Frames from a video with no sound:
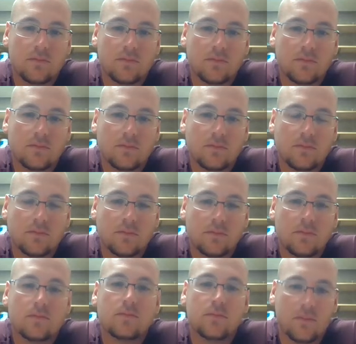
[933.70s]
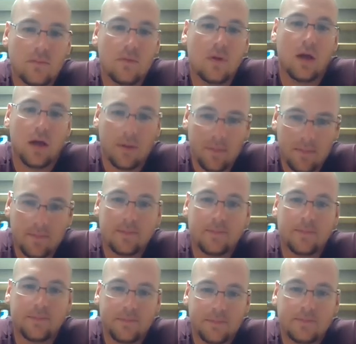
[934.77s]

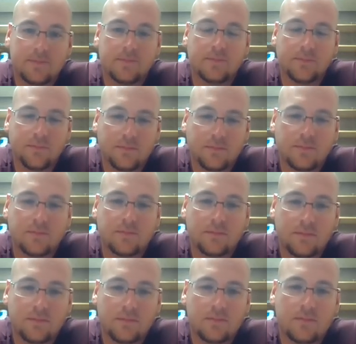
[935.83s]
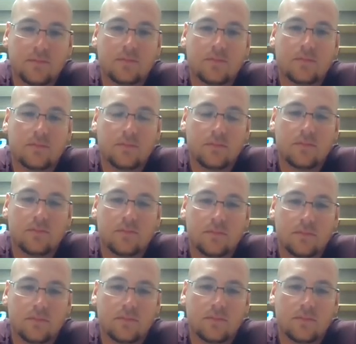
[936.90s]
(silent)